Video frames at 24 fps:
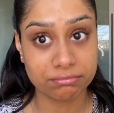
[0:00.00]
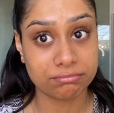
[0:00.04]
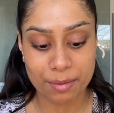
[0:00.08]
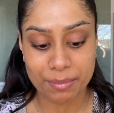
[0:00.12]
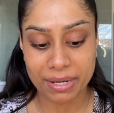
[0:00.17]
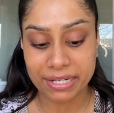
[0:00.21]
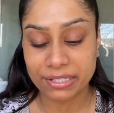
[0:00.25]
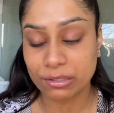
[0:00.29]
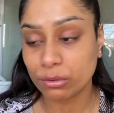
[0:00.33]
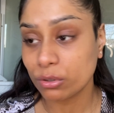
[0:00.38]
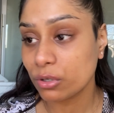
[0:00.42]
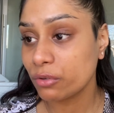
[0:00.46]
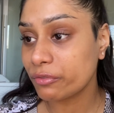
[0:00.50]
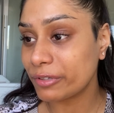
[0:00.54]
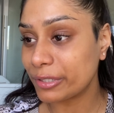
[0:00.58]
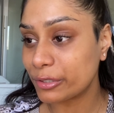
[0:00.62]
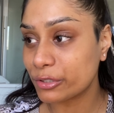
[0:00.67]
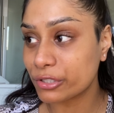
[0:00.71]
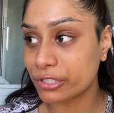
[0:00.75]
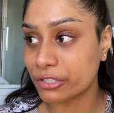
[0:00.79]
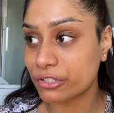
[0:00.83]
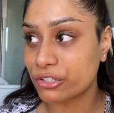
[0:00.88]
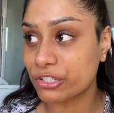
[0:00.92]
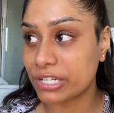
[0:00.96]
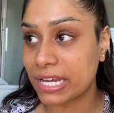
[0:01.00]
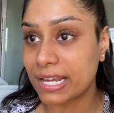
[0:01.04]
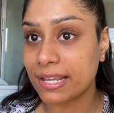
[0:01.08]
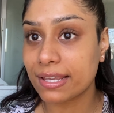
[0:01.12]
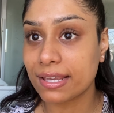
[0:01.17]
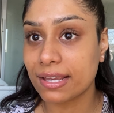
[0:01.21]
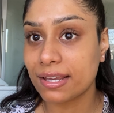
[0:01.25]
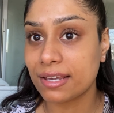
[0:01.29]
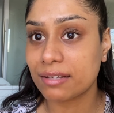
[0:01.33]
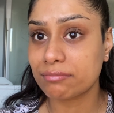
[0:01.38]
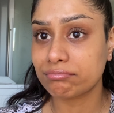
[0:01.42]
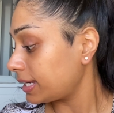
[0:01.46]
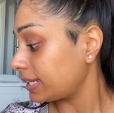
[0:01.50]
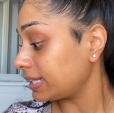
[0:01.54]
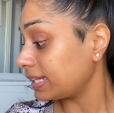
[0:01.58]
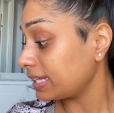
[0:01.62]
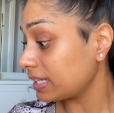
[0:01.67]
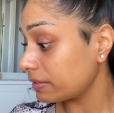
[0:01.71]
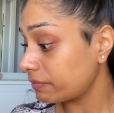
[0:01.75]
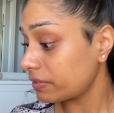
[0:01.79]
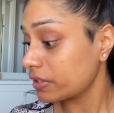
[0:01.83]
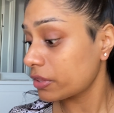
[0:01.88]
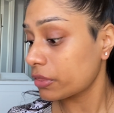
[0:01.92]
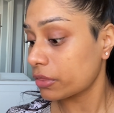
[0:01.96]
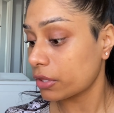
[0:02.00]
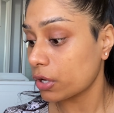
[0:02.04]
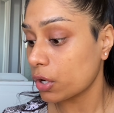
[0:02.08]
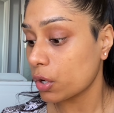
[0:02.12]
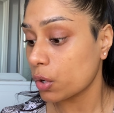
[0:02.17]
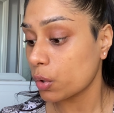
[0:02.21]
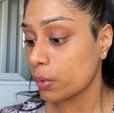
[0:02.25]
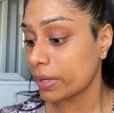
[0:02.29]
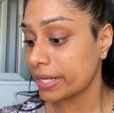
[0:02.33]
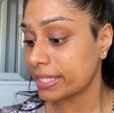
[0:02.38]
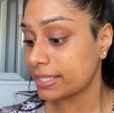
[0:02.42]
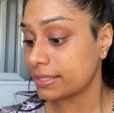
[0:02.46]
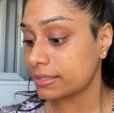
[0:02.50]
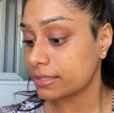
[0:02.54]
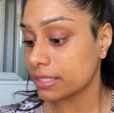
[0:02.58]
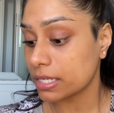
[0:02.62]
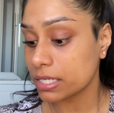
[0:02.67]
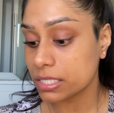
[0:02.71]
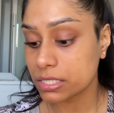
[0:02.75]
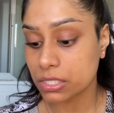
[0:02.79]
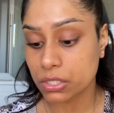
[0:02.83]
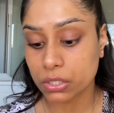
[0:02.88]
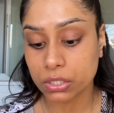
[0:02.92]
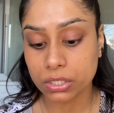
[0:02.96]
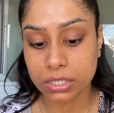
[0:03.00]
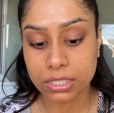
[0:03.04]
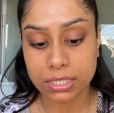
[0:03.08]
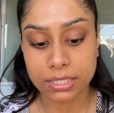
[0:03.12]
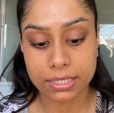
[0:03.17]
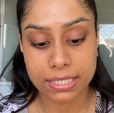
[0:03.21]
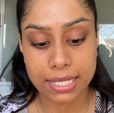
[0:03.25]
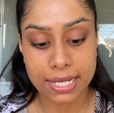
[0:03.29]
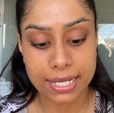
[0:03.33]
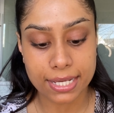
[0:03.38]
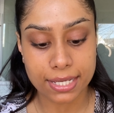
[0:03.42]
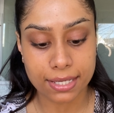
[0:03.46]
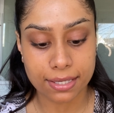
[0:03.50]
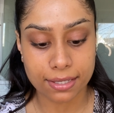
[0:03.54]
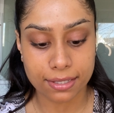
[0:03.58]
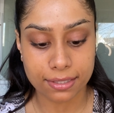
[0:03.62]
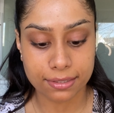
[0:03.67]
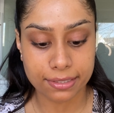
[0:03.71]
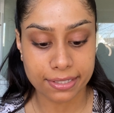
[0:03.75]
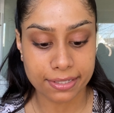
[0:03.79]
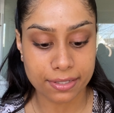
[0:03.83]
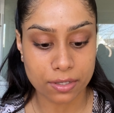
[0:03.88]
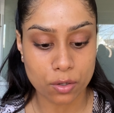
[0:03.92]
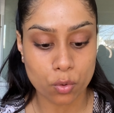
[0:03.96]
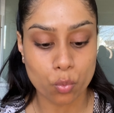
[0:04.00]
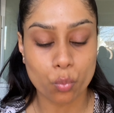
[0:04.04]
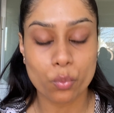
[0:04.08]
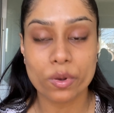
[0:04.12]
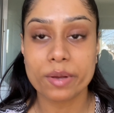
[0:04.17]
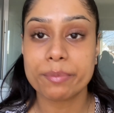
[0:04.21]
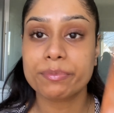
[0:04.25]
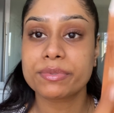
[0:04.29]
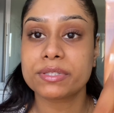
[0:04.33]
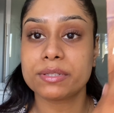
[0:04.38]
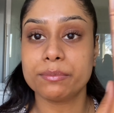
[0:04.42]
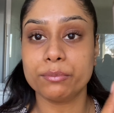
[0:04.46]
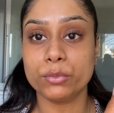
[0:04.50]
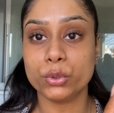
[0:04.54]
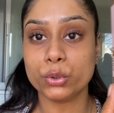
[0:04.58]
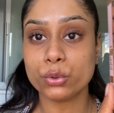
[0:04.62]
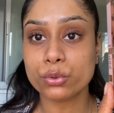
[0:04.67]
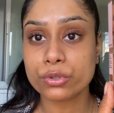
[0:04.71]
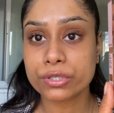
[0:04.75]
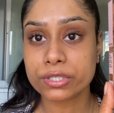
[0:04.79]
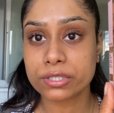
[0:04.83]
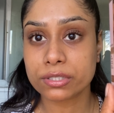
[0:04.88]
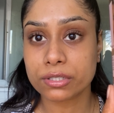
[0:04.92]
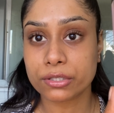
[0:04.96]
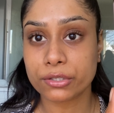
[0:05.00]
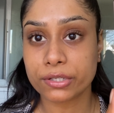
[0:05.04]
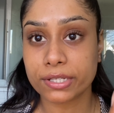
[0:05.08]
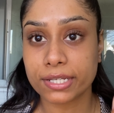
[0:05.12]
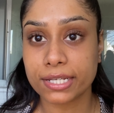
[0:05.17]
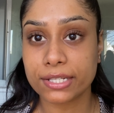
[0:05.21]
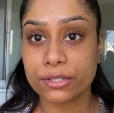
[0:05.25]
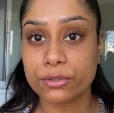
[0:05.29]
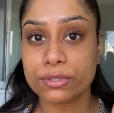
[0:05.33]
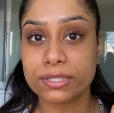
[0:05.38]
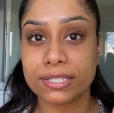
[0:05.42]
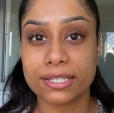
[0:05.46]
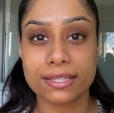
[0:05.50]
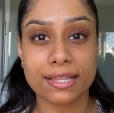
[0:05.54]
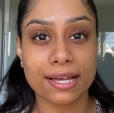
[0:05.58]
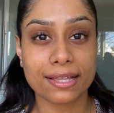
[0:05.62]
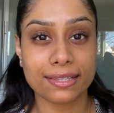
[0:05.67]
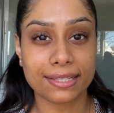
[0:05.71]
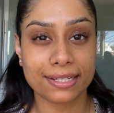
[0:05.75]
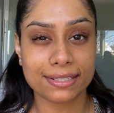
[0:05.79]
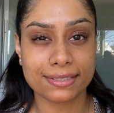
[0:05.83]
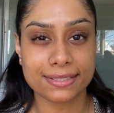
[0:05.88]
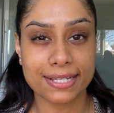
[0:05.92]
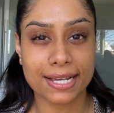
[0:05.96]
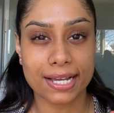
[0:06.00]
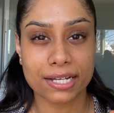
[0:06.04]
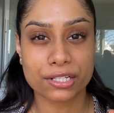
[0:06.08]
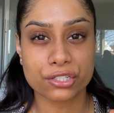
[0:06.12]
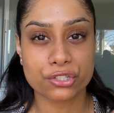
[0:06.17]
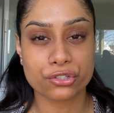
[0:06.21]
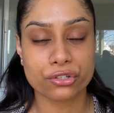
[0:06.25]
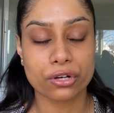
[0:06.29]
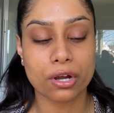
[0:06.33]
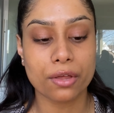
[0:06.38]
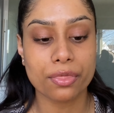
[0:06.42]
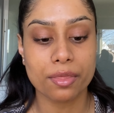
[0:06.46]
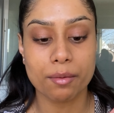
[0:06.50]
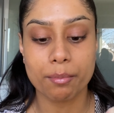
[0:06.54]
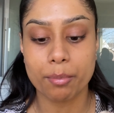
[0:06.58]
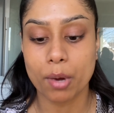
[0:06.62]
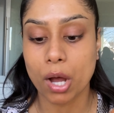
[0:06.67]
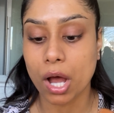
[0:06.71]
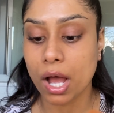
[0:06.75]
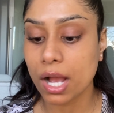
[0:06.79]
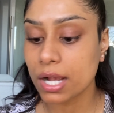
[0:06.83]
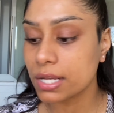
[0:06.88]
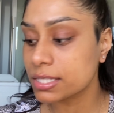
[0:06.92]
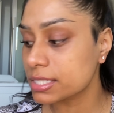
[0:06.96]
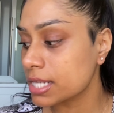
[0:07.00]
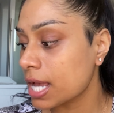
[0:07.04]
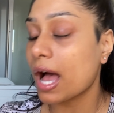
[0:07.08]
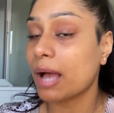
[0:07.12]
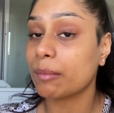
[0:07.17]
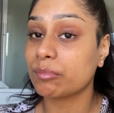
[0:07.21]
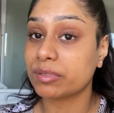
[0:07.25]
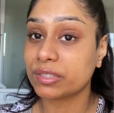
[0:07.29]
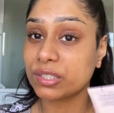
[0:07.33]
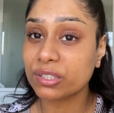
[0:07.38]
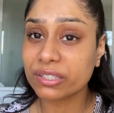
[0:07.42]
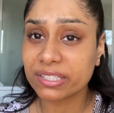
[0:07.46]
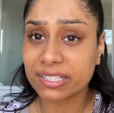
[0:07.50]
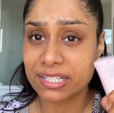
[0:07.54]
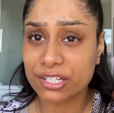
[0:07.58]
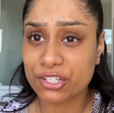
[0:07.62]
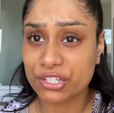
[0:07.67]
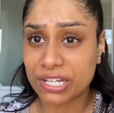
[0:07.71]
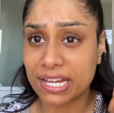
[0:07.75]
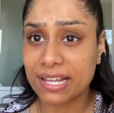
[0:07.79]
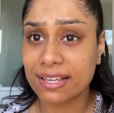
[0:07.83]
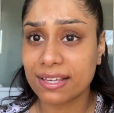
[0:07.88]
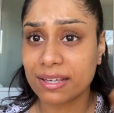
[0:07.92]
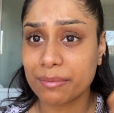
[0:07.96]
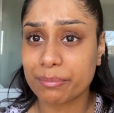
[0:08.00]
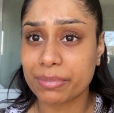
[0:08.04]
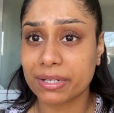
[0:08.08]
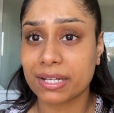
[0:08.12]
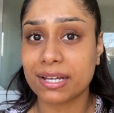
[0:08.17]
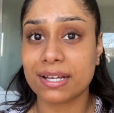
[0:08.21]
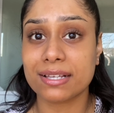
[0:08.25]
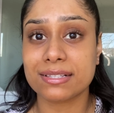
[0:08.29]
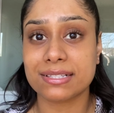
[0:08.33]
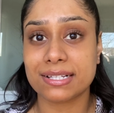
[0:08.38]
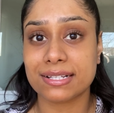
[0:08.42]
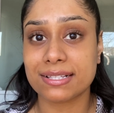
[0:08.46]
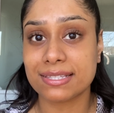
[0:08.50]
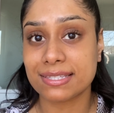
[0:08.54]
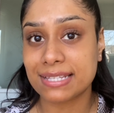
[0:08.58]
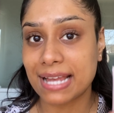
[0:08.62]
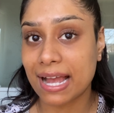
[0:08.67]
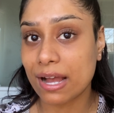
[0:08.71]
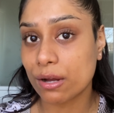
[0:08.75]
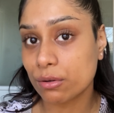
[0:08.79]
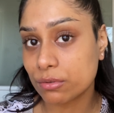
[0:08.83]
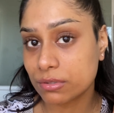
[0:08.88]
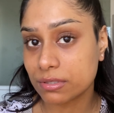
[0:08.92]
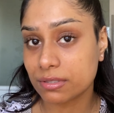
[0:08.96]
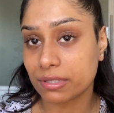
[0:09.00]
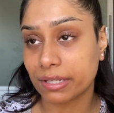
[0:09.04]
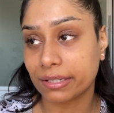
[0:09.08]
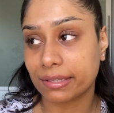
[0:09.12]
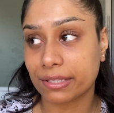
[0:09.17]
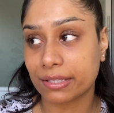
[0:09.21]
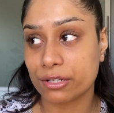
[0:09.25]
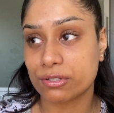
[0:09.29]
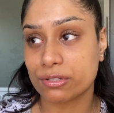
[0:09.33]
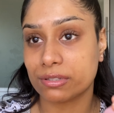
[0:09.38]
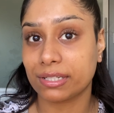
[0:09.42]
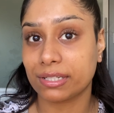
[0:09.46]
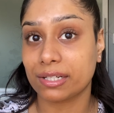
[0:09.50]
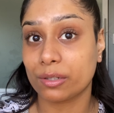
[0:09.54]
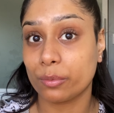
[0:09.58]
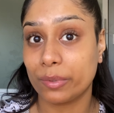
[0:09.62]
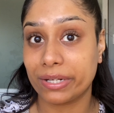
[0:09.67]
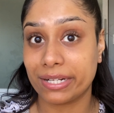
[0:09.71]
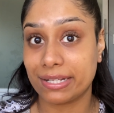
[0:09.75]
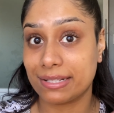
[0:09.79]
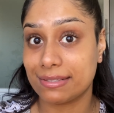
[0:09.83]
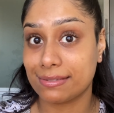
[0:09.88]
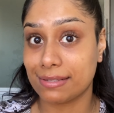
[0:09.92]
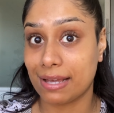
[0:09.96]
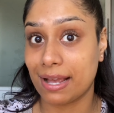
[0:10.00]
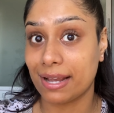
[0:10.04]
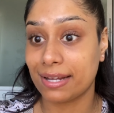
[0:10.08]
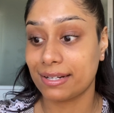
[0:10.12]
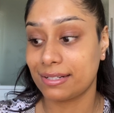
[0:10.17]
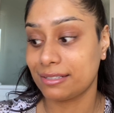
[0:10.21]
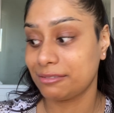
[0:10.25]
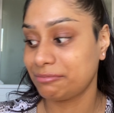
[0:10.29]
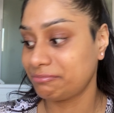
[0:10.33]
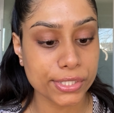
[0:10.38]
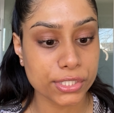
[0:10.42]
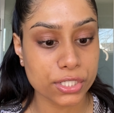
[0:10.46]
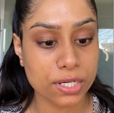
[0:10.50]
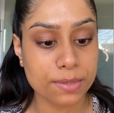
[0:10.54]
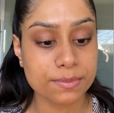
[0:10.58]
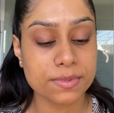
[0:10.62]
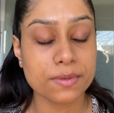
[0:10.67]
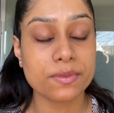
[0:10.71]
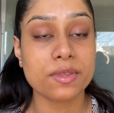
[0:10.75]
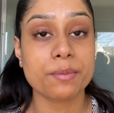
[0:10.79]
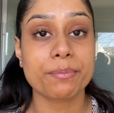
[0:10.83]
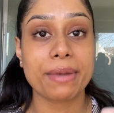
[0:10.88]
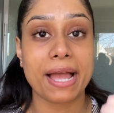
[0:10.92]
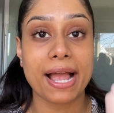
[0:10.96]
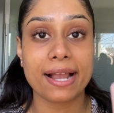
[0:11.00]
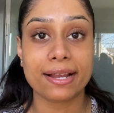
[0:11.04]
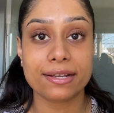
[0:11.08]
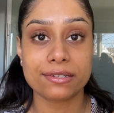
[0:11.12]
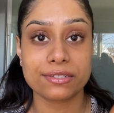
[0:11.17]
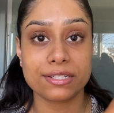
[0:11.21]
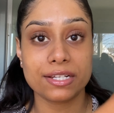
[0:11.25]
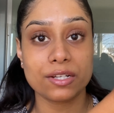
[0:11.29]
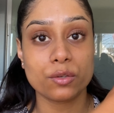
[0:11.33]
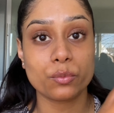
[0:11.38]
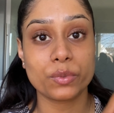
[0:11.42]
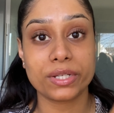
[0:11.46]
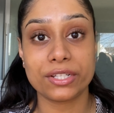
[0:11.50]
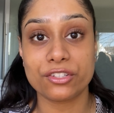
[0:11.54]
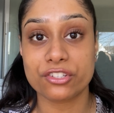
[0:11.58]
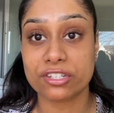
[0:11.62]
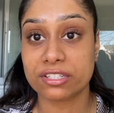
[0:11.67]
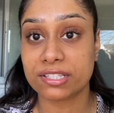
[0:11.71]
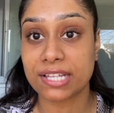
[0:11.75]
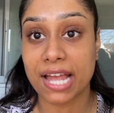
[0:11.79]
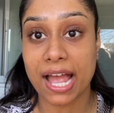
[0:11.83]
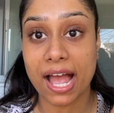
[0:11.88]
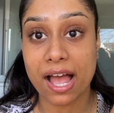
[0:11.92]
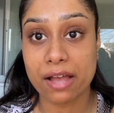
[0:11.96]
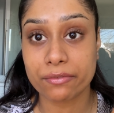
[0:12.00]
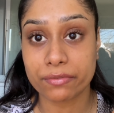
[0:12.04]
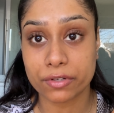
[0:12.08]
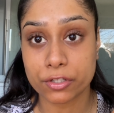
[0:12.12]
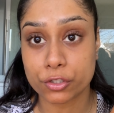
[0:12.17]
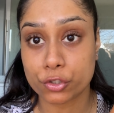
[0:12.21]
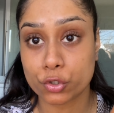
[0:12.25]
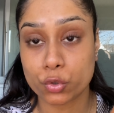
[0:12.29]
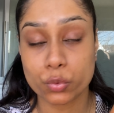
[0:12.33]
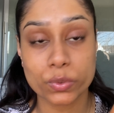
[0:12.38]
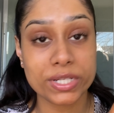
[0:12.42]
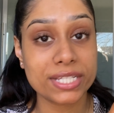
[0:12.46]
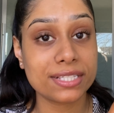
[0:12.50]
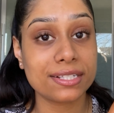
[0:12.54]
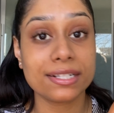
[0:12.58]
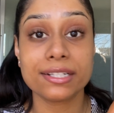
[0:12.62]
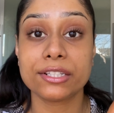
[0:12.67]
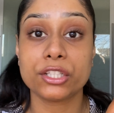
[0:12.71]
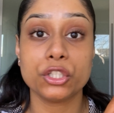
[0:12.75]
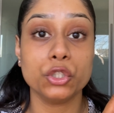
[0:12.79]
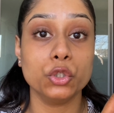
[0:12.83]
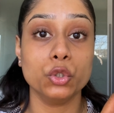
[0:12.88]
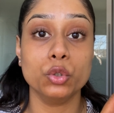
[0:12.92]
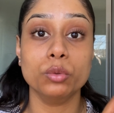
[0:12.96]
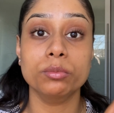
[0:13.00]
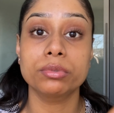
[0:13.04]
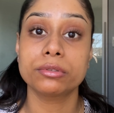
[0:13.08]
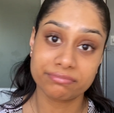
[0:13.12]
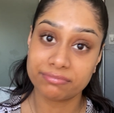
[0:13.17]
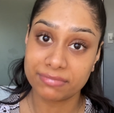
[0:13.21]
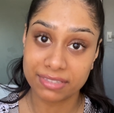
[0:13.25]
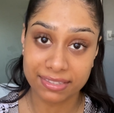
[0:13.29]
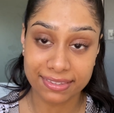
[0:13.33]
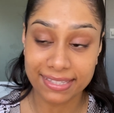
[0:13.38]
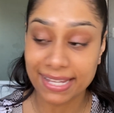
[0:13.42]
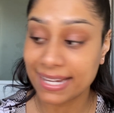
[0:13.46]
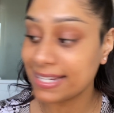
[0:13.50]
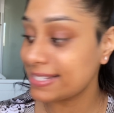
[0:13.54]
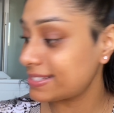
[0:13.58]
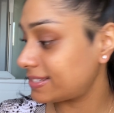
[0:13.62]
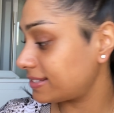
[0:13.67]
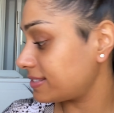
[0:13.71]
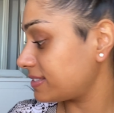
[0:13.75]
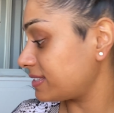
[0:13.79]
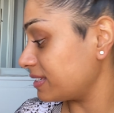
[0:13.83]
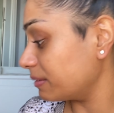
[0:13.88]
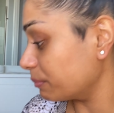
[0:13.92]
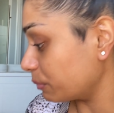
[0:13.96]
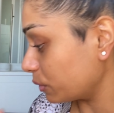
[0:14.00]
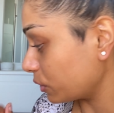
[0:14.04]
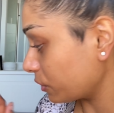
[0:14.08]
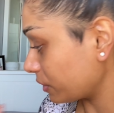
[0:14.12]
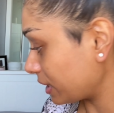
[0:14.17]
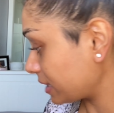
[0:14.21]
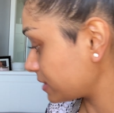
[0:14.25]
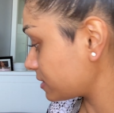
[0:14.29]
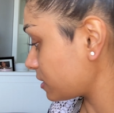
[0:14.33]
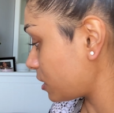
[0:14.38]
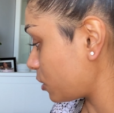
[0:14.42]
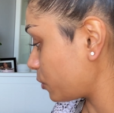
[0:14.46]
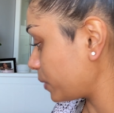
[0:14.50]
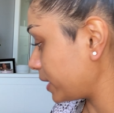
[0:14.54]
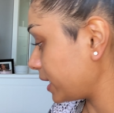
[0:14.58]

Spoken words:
I don't know if you should shake it, even though it does look like a whipped mousse. Can you see that like texture on the box? I'm still gonna shake it because it sounds like there's liquid inside. In terms of the packaging, we just have a squeezy tube. Nice and simple, that's all we